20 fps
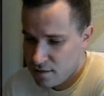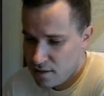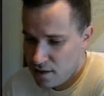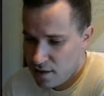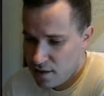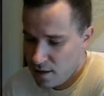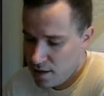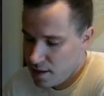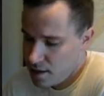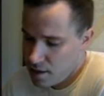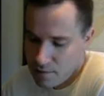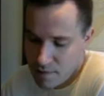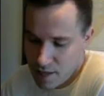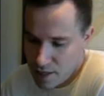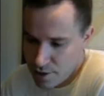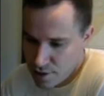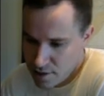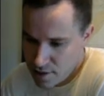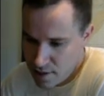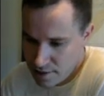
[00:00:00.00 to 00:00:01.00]
Uh, and I'm
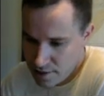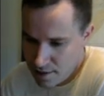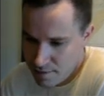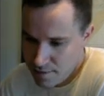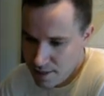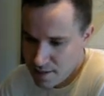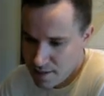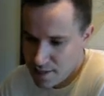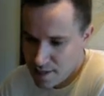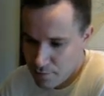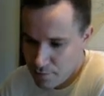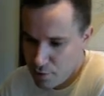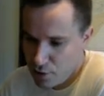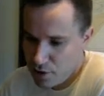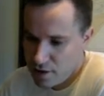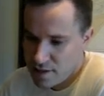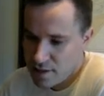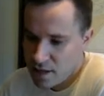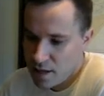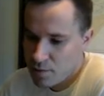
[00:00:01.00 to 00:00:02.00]
not just saying that because it's a
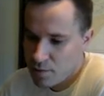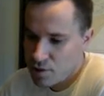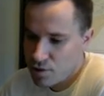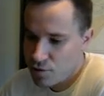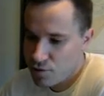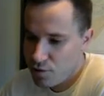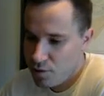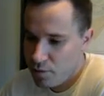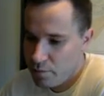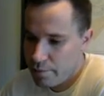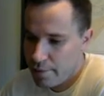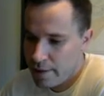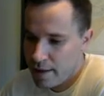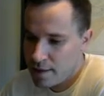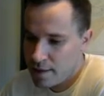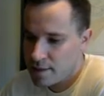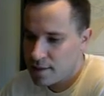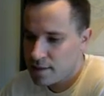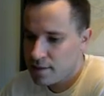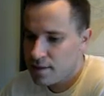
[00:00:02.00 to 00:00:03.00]
bullet time control,
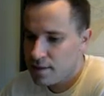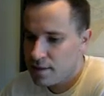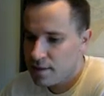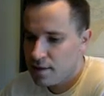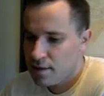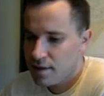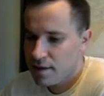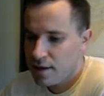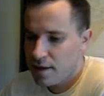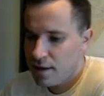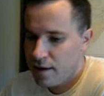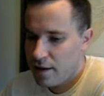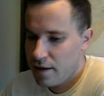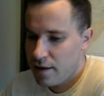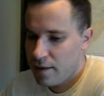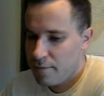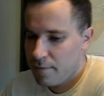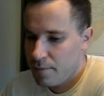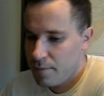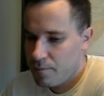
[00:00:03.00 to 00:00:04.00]
but
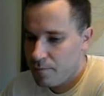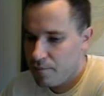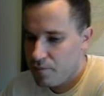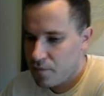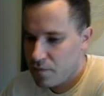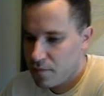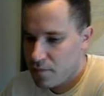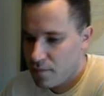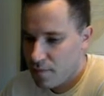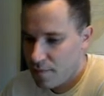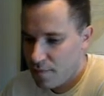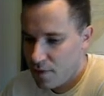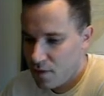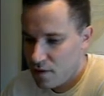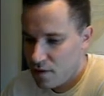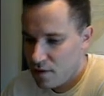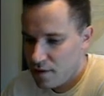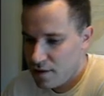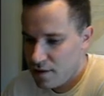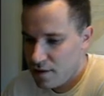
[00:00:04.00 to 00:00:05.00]
um,
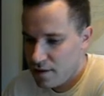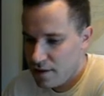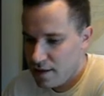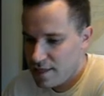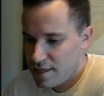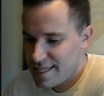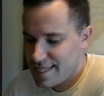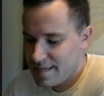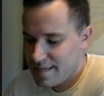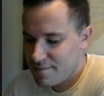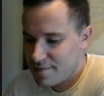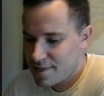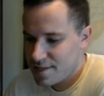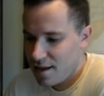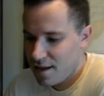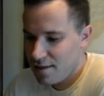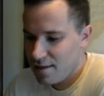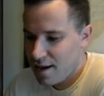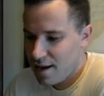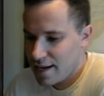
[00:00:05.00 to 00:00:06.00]
it seems
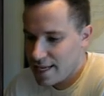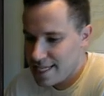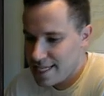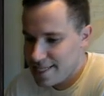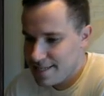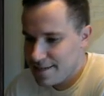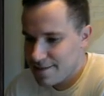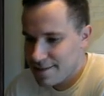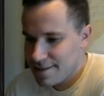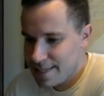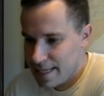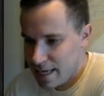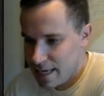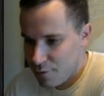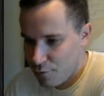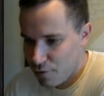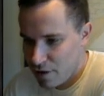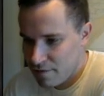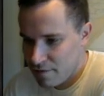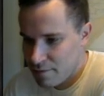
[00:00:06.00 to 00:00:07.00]
a lot easier to
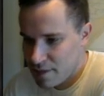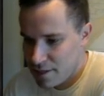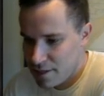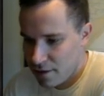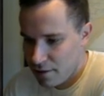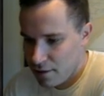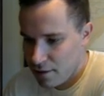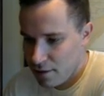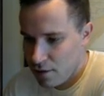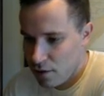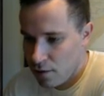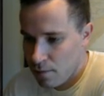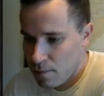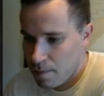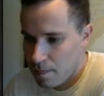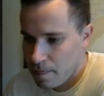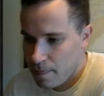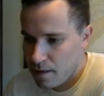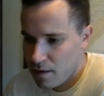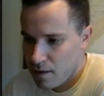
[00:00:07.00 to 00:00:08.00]
get rid of material
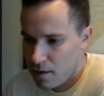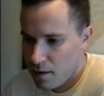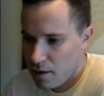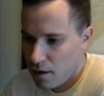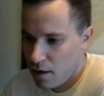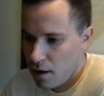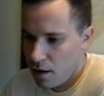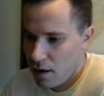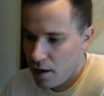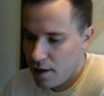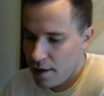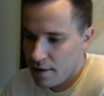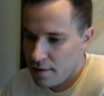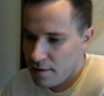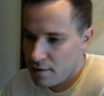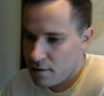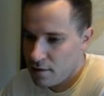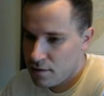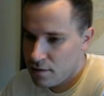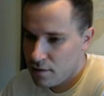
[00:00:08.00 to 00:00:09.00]

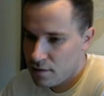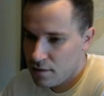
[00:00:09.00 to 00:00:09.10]
on